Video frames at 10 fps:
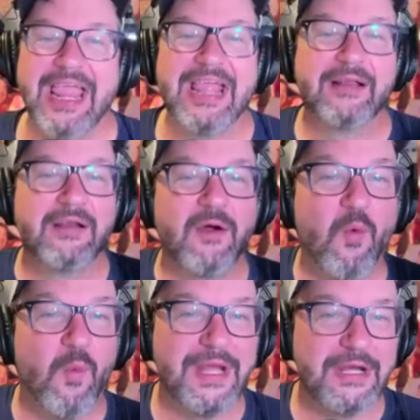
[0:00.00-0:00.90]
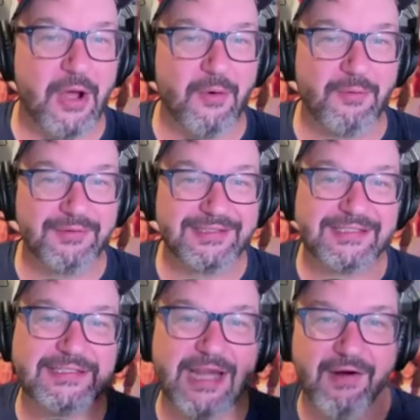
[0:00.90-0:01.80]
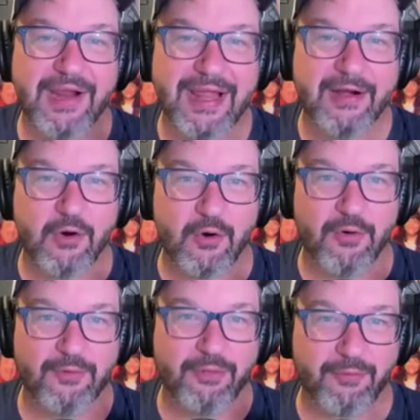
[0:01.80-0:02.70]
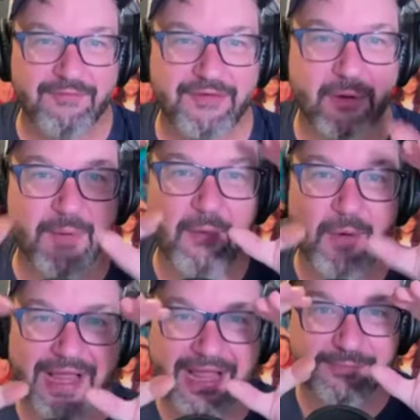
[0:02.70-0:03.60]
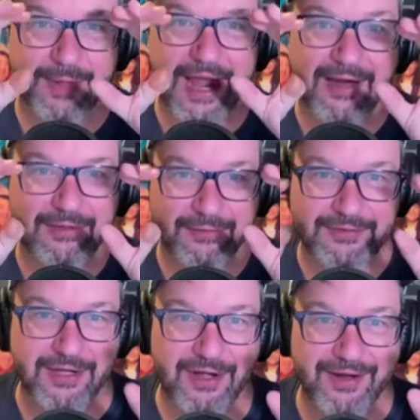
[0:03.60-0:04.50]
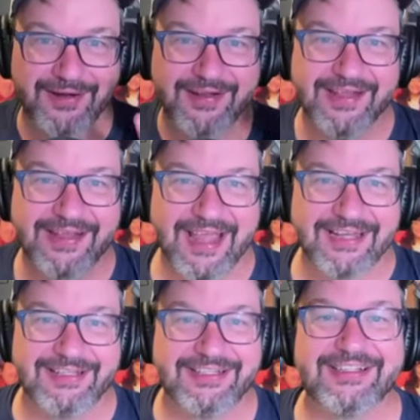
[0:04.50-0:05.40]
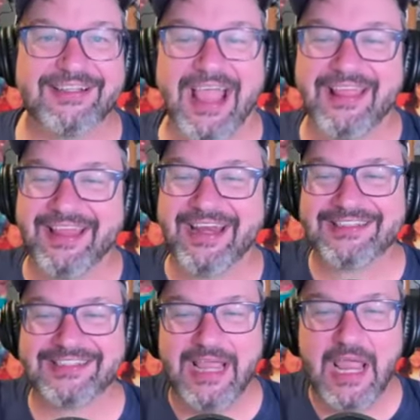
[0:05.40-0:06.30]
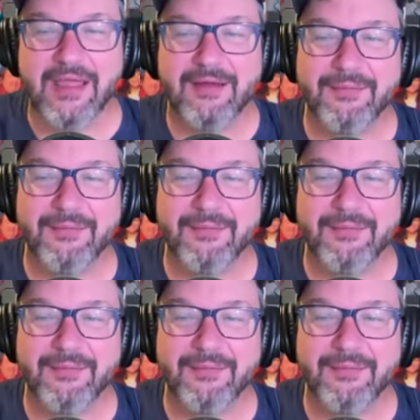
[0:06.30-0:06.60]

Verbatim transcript: in a window staring at a girl three feet away while he has binoculars on and and then it's and she's him